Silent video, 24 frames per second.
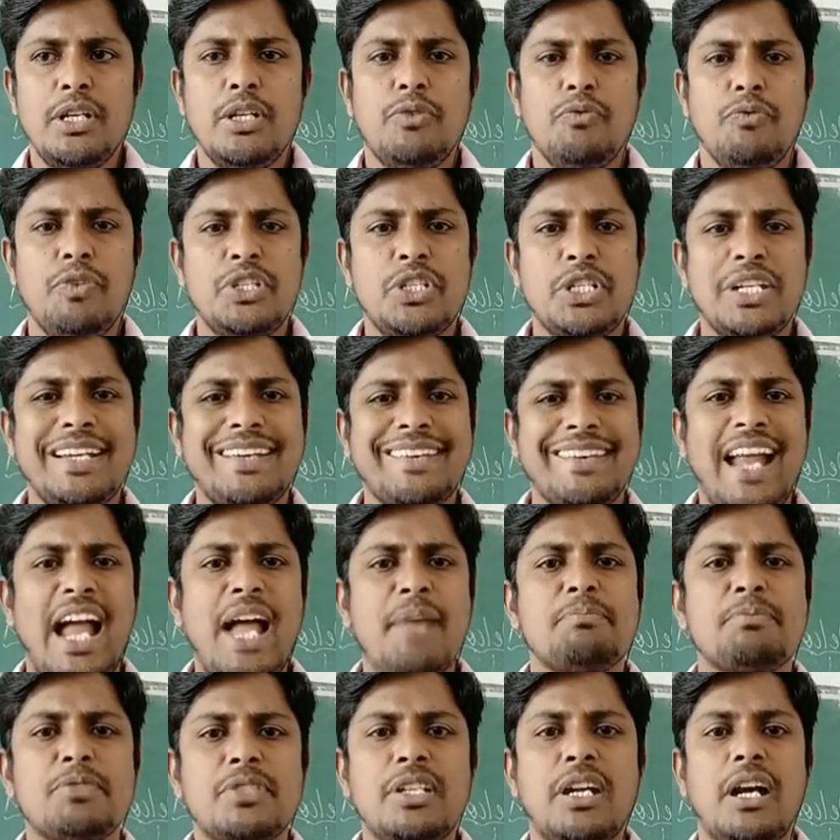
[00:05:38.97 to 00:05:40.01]
which
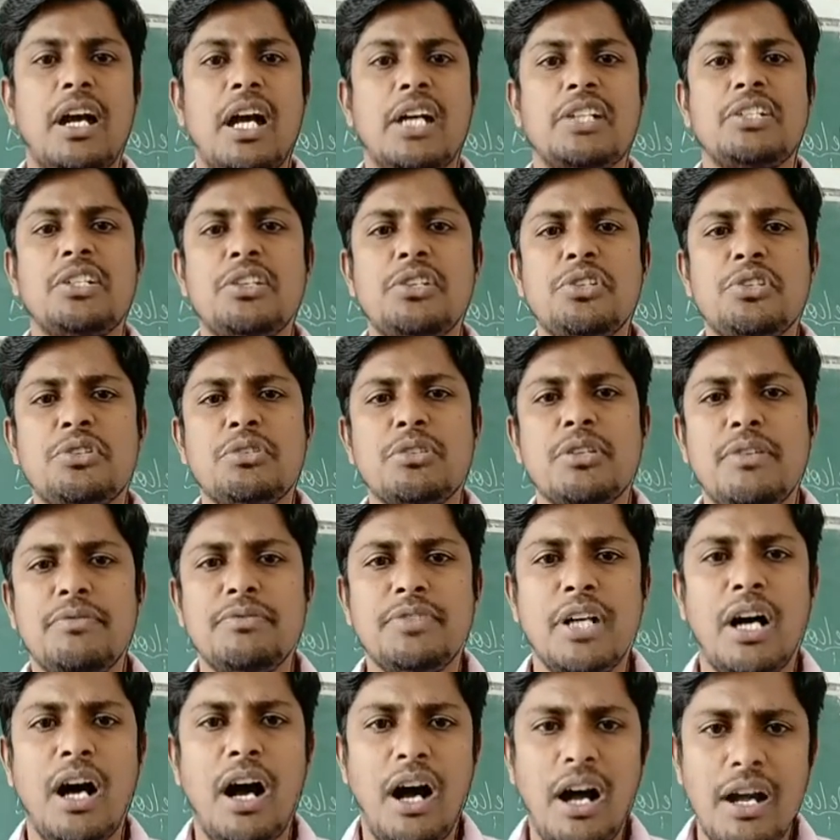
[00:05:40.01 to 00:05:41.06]
grabs the attention of
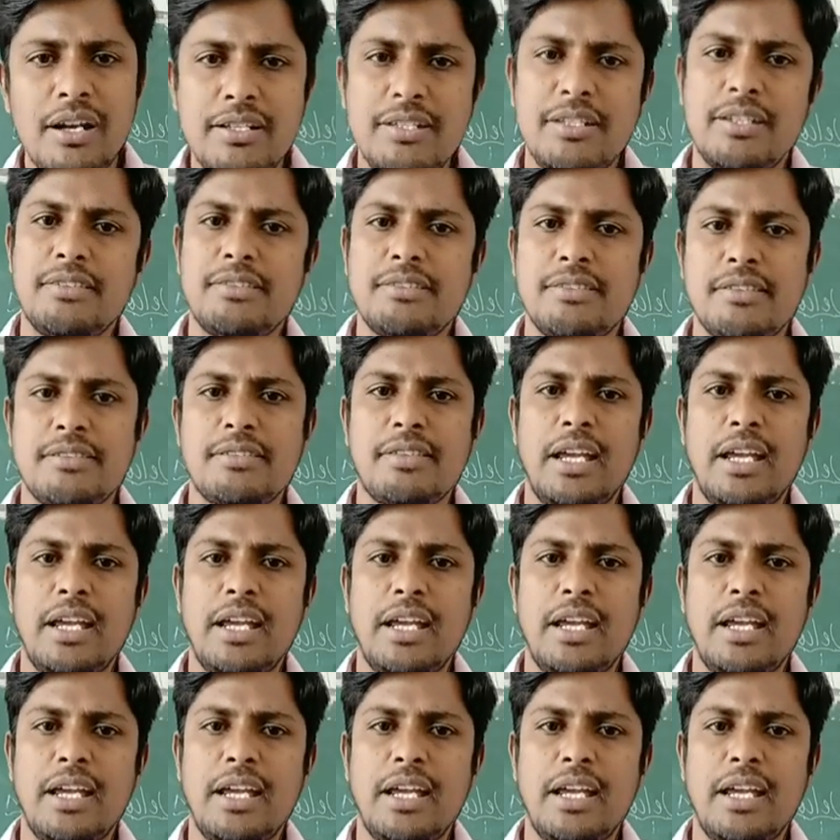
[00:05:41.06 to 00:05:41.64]
the audiences,